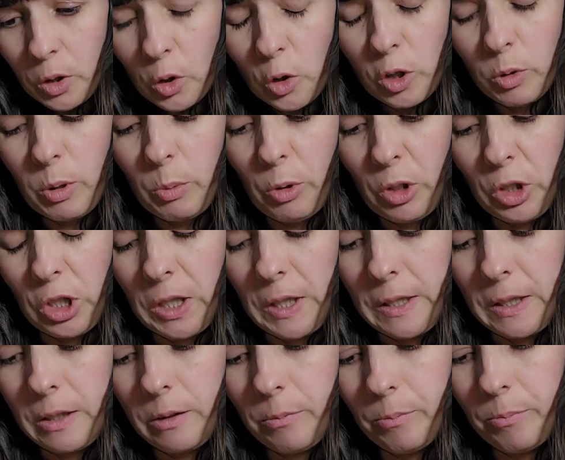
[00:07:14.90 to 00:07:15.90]
Cosmic
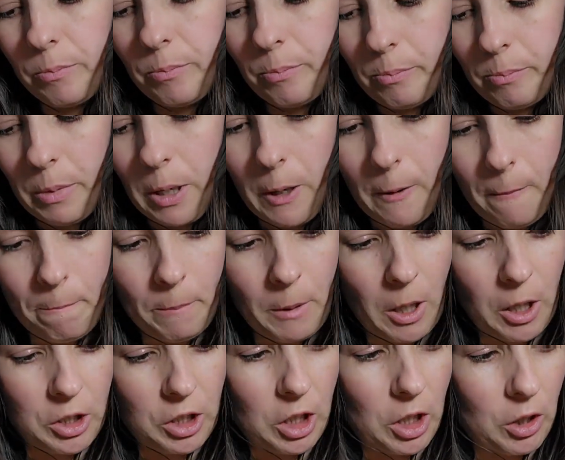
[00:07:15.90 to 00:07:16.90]
Brushes
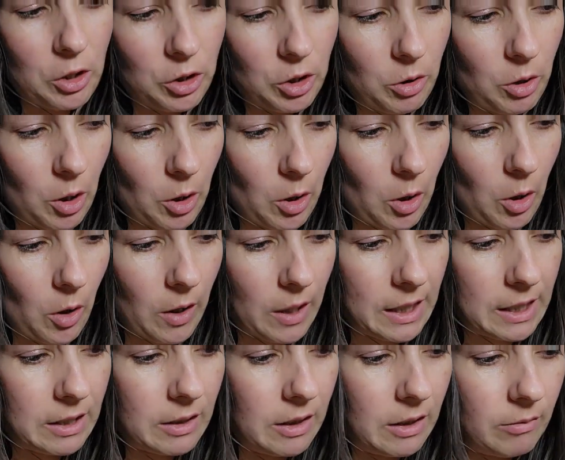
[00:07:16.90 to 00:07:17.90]
eyeshadows, you know, you
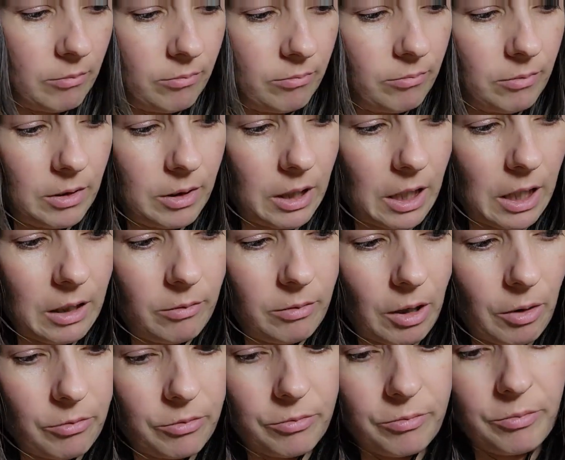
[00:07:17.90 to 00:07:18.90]
guys, I
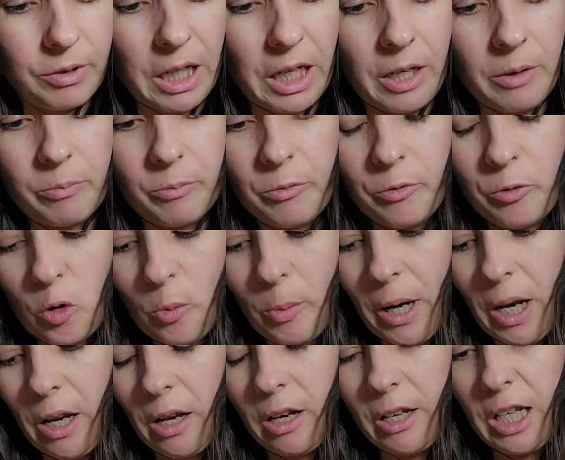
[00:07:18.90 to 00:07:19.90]
love their
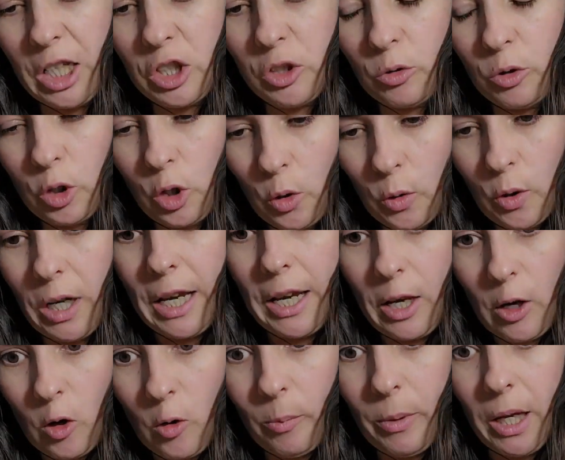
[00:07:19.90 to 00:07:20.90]
formula. Unless you're new
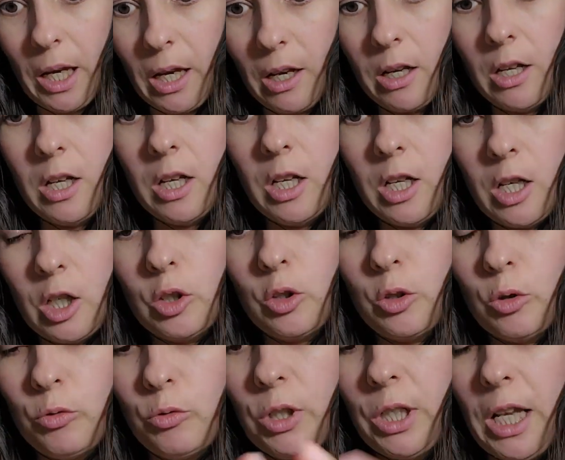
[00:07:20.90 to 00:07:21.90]
clicking on me, I
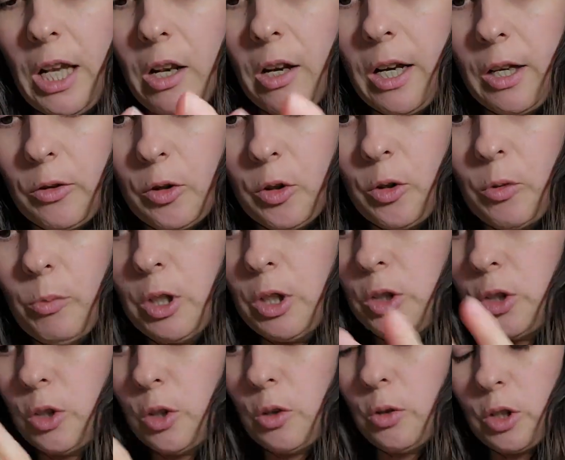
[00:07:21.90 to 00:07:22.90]
do really like them. I
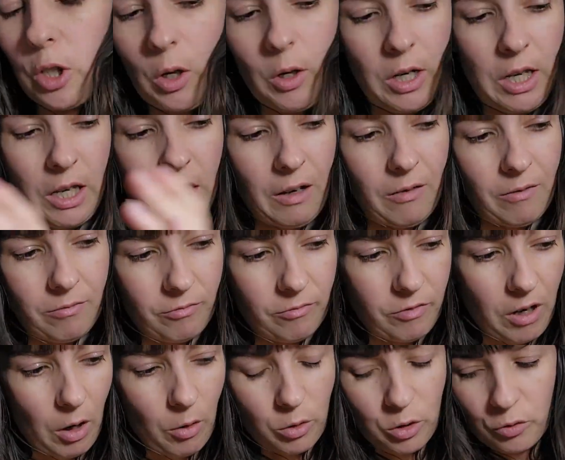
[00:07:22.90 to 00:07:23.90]
do totally
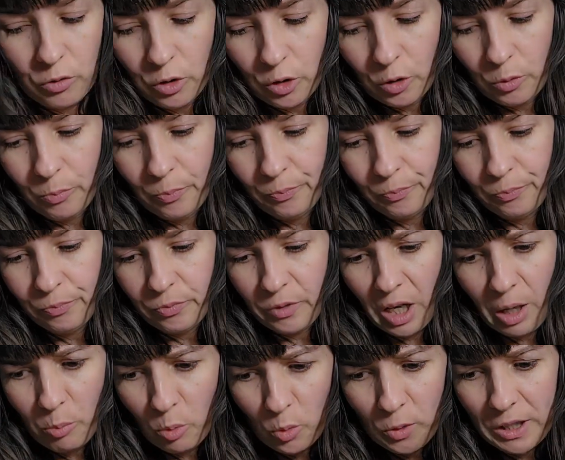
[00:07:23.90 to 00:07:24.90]
vouch for them.
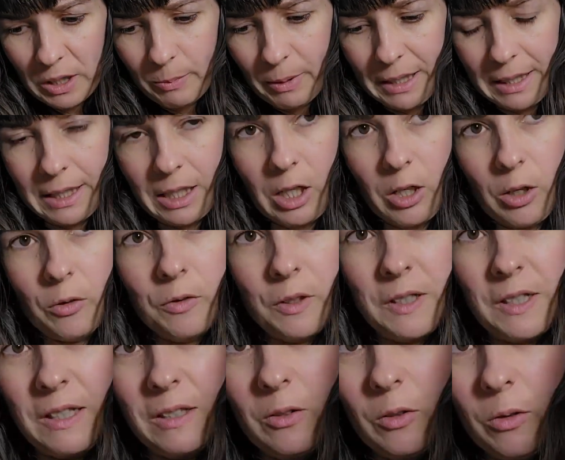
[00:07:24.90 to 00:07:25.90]
I bought this myself
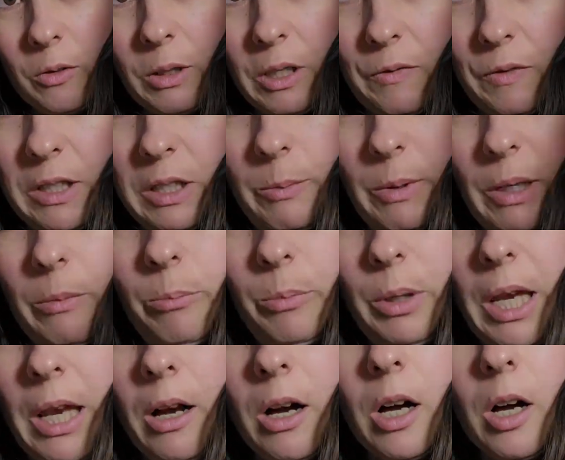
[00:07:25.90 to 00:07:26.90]
because it's not given to me in
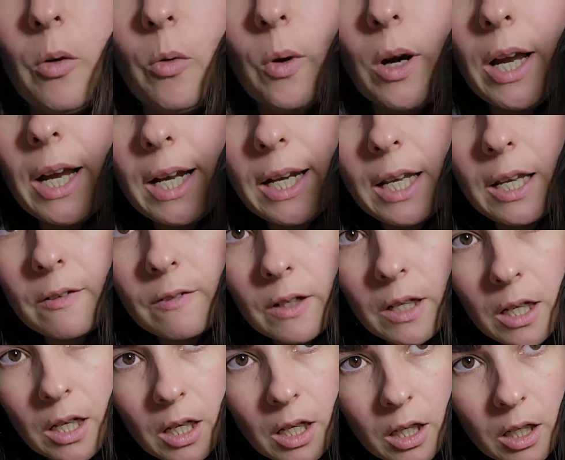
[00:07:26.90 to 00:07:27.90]
PR or
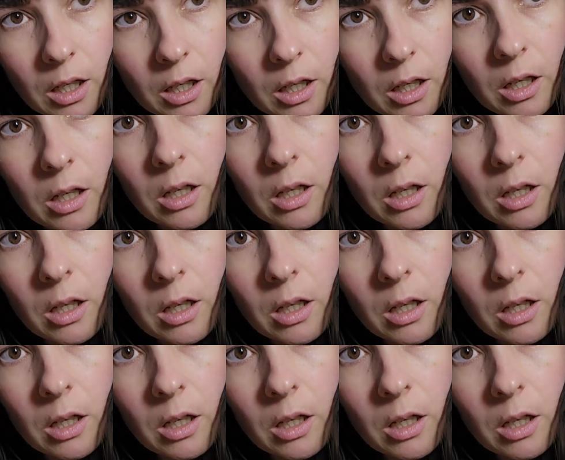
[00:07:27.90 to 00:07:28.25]
anything.